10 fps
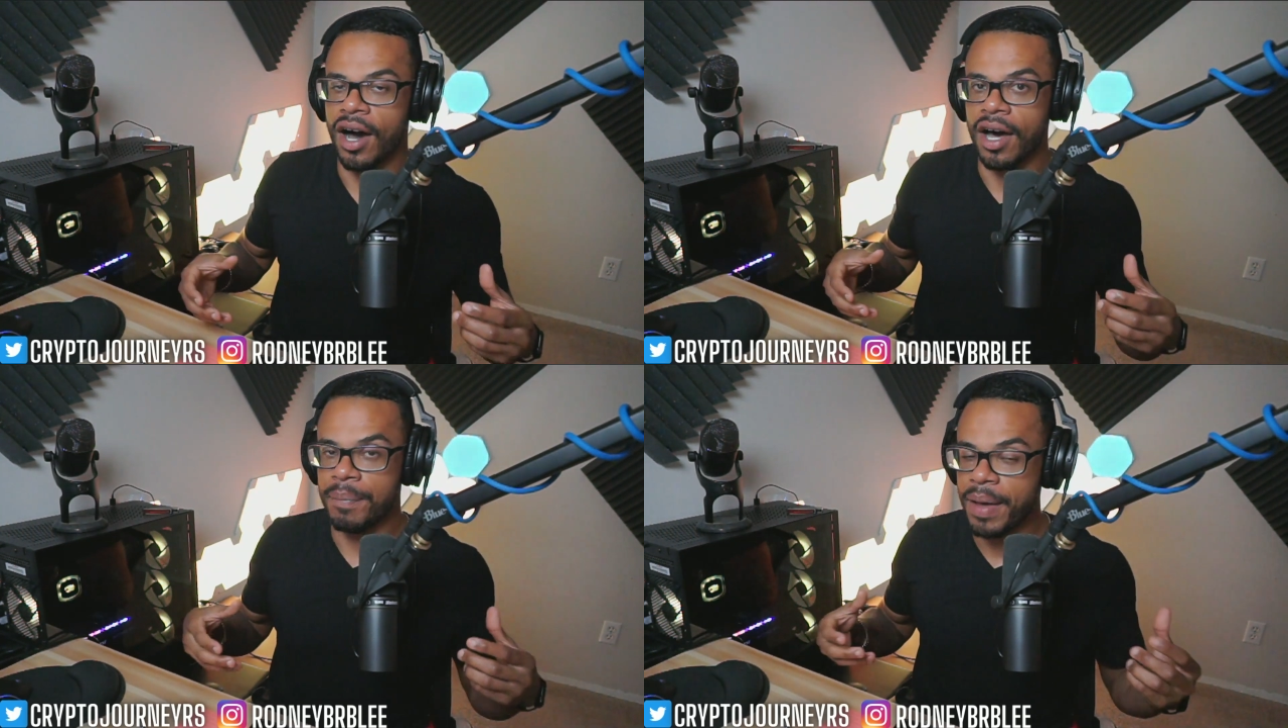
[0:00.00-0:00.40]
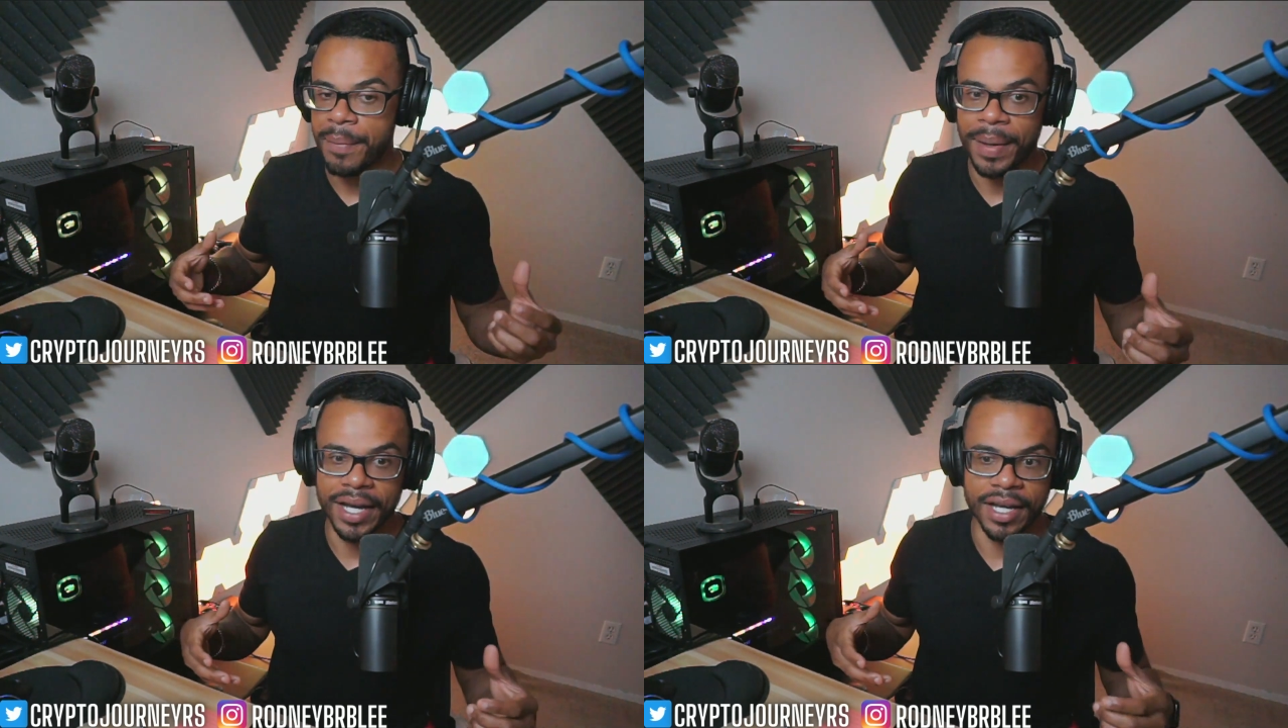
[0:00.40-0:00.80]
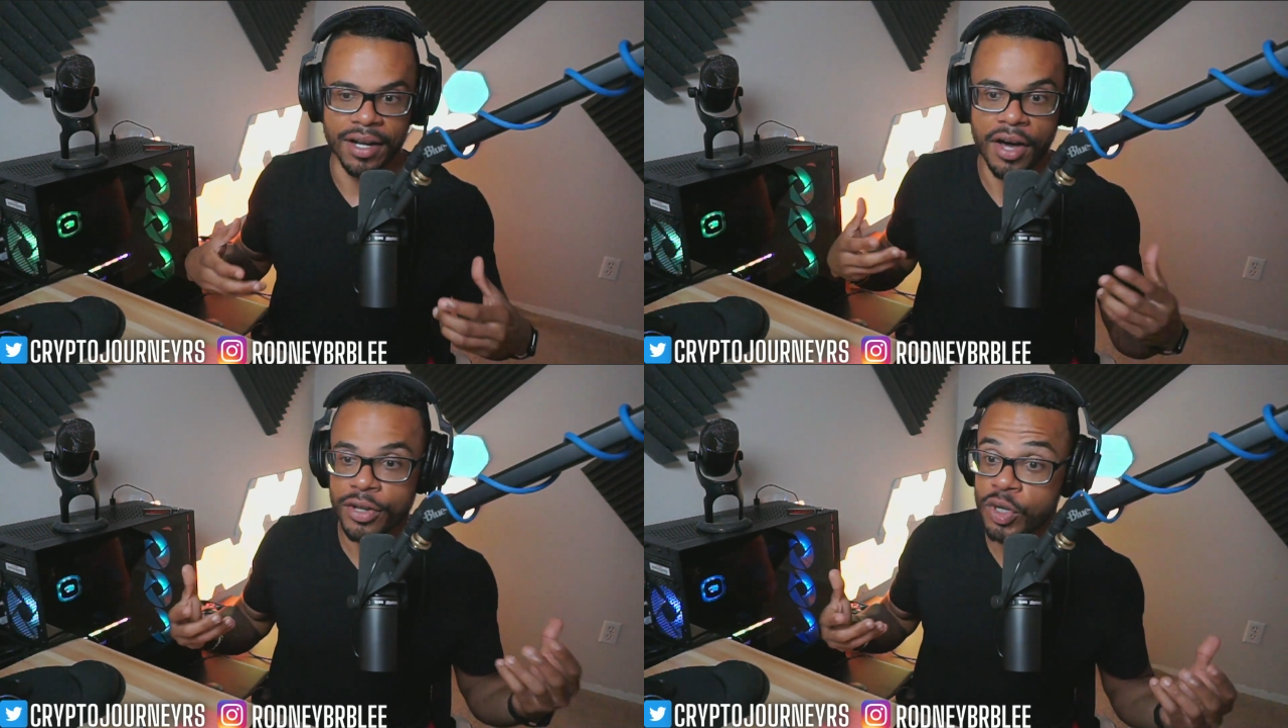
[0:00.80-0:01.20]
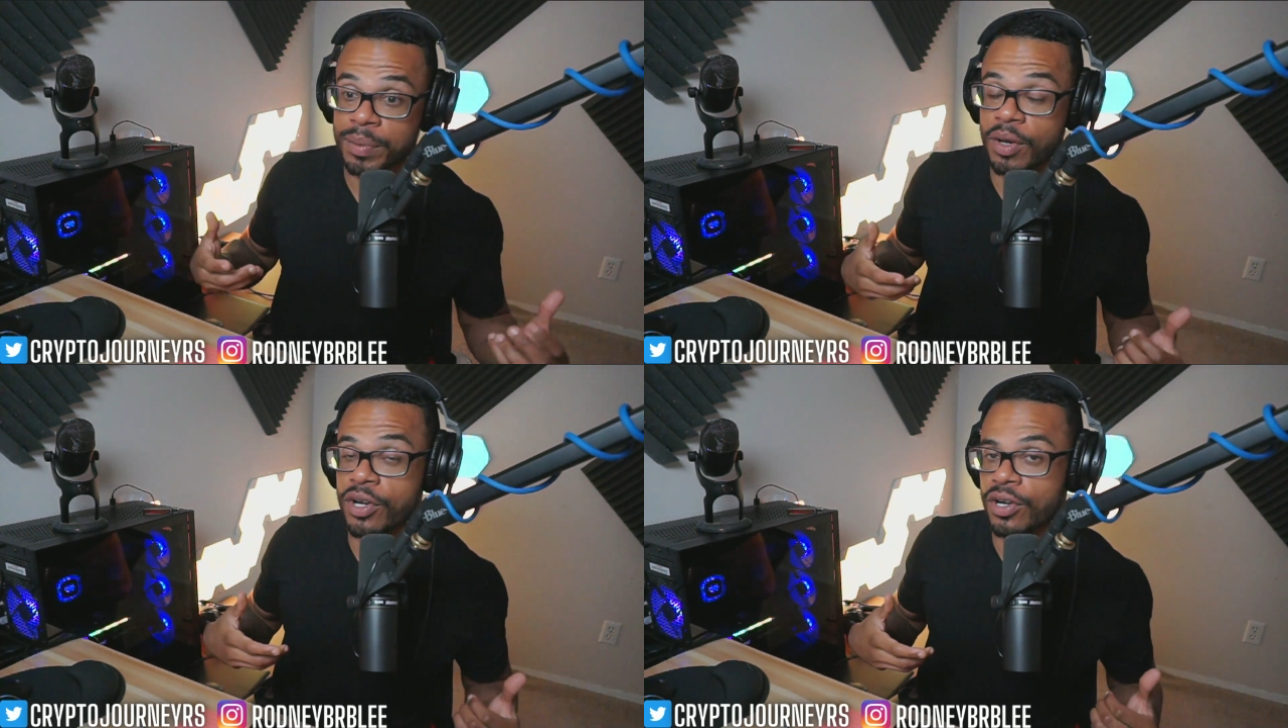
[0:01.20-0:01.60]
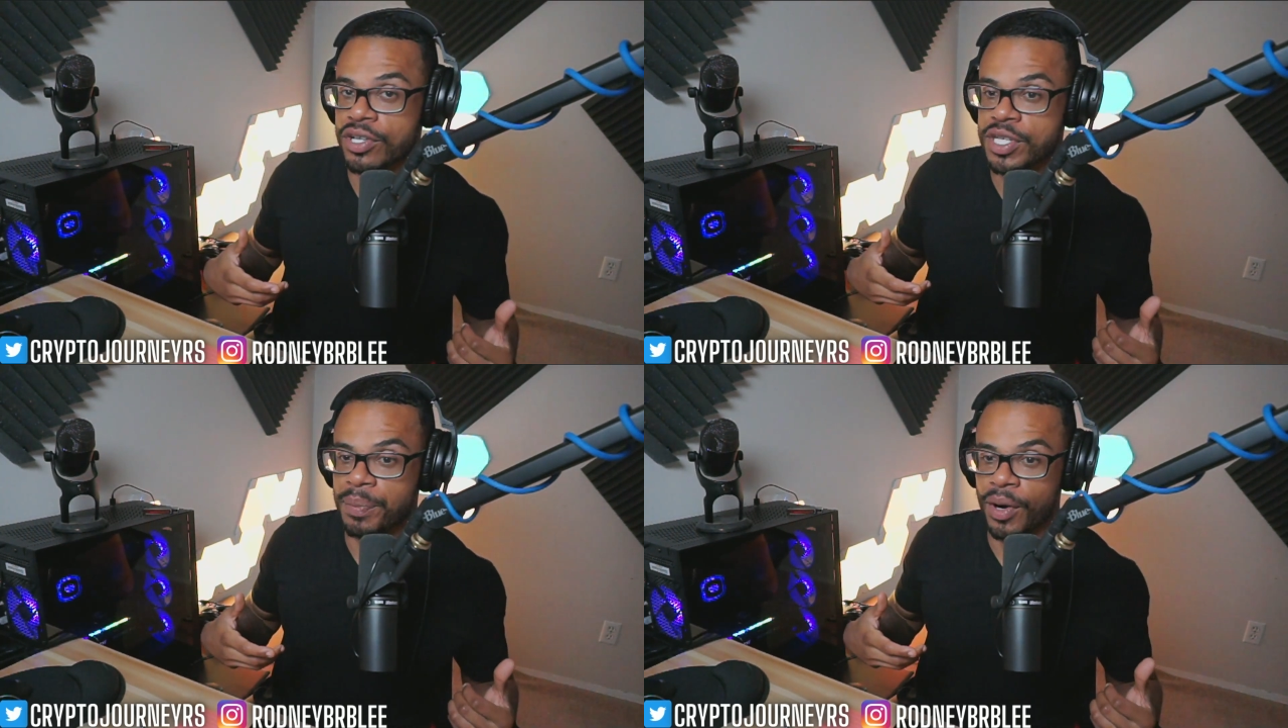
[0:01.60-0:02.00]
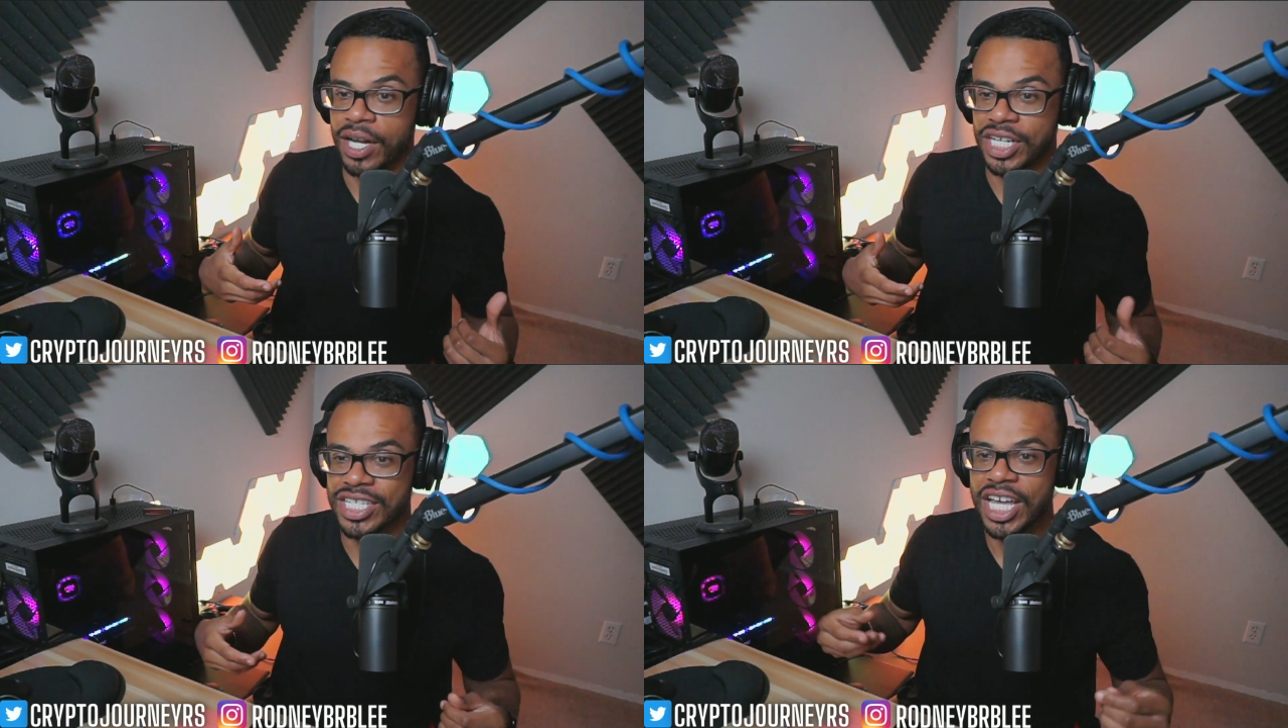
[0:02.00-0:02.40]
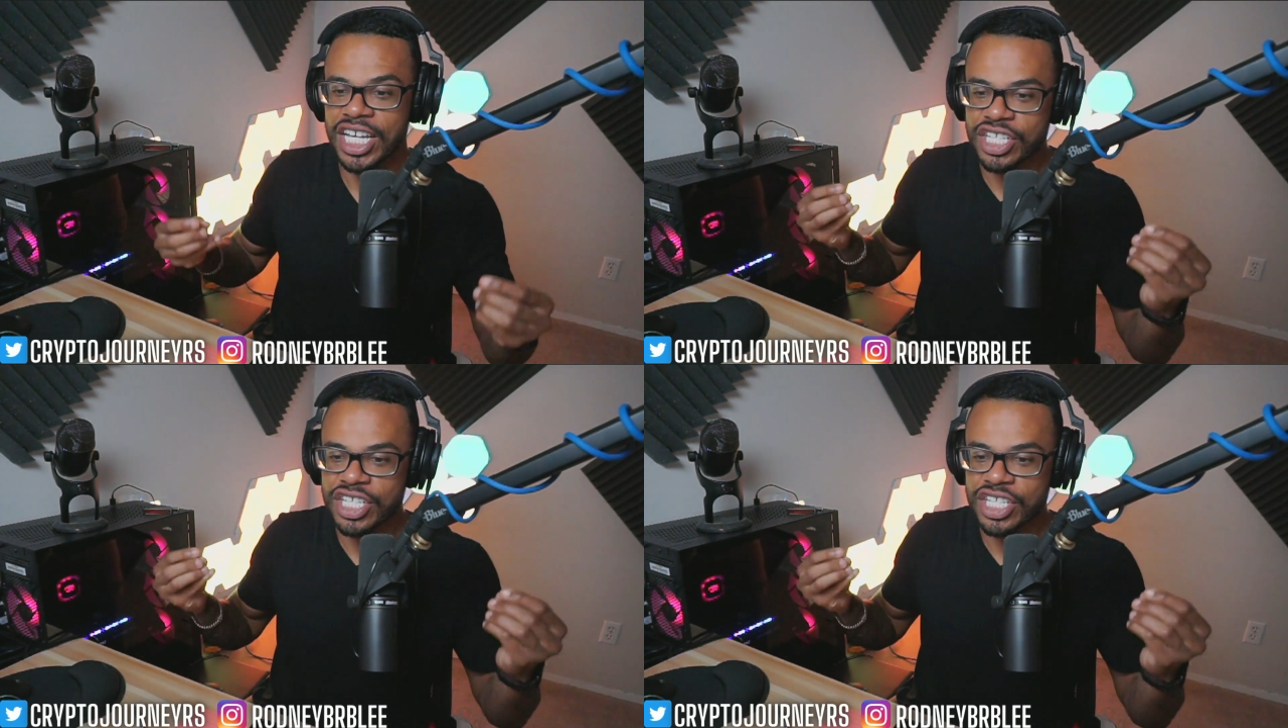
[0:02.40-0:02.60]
on Pepe and other cryptocurrency projects